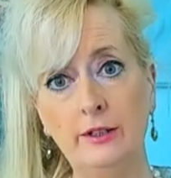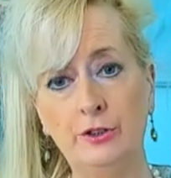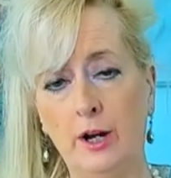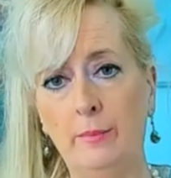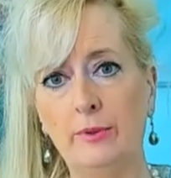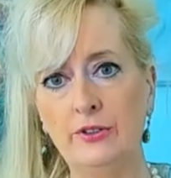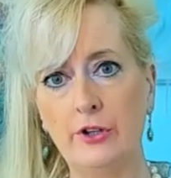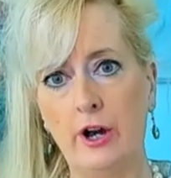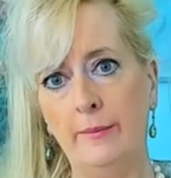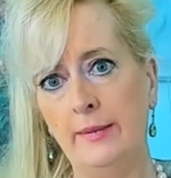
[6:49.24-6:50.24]
Trump, we
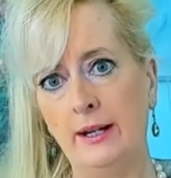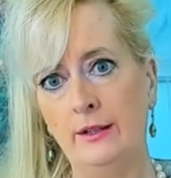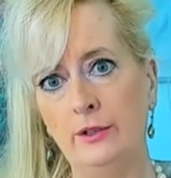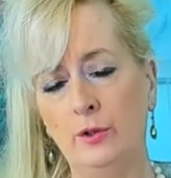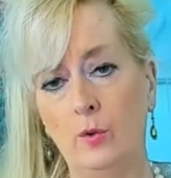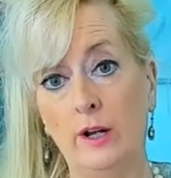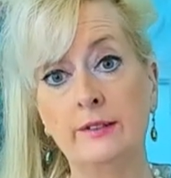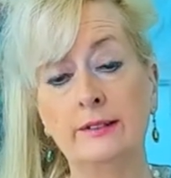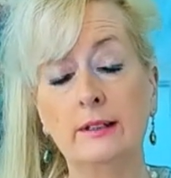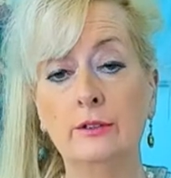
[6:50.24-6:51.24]
saw a man who
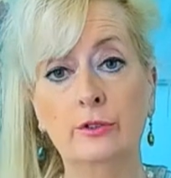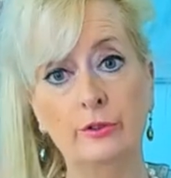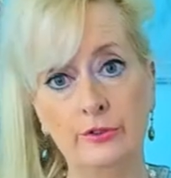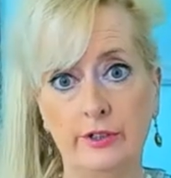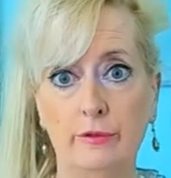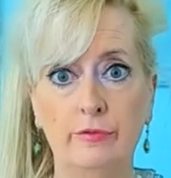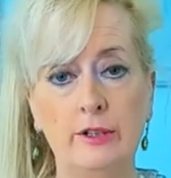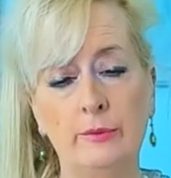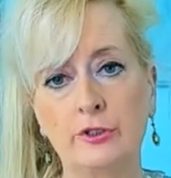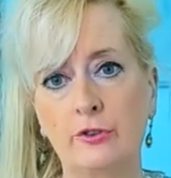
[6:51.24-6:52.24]
was inclusive.
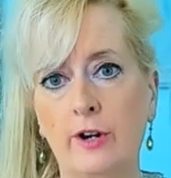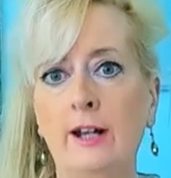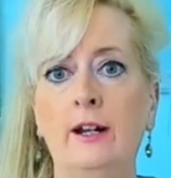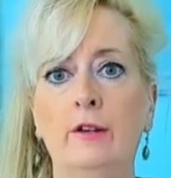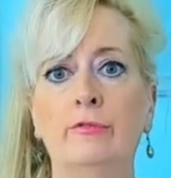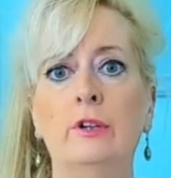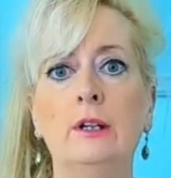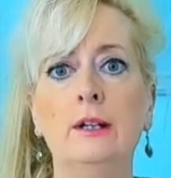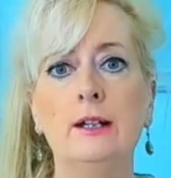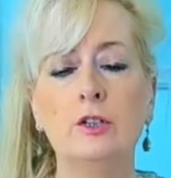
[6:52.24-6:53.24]
He was creative.
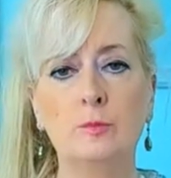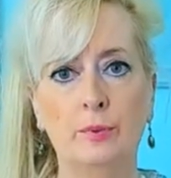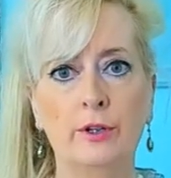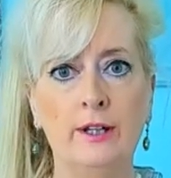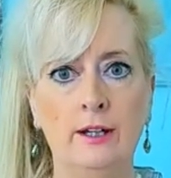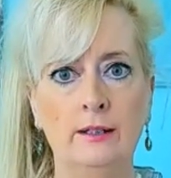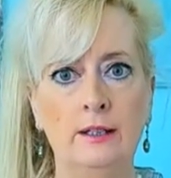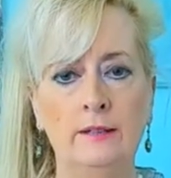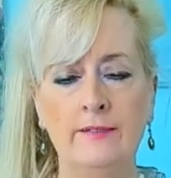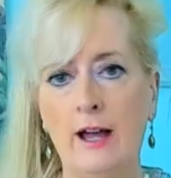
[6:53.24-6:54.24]
He's brilliant
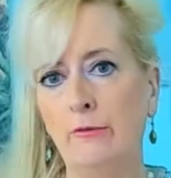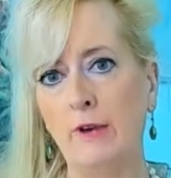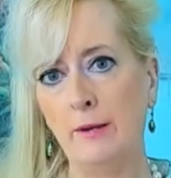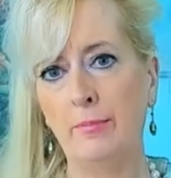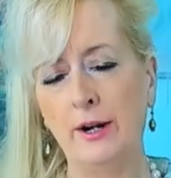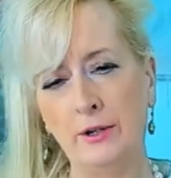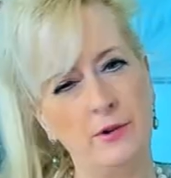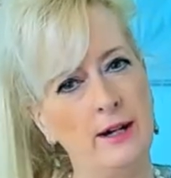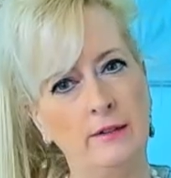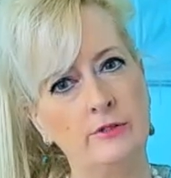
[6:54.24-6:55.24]
in that right brain
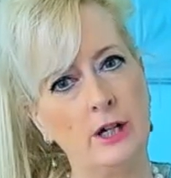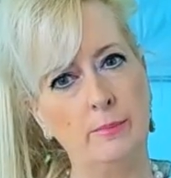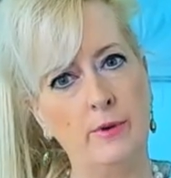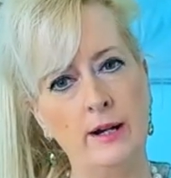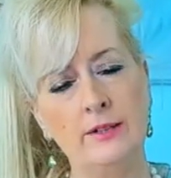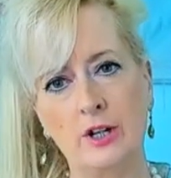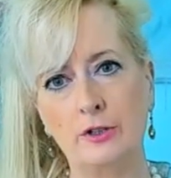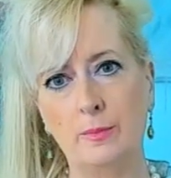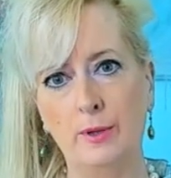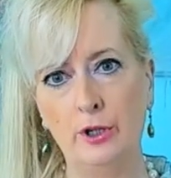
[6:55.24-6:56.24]
creative type way. He's
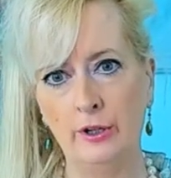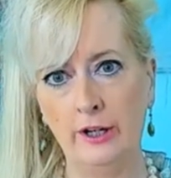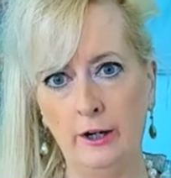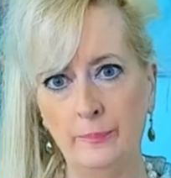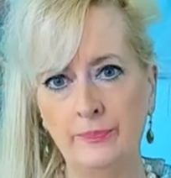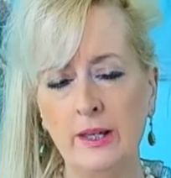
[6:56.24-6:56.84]
entrepreneurial.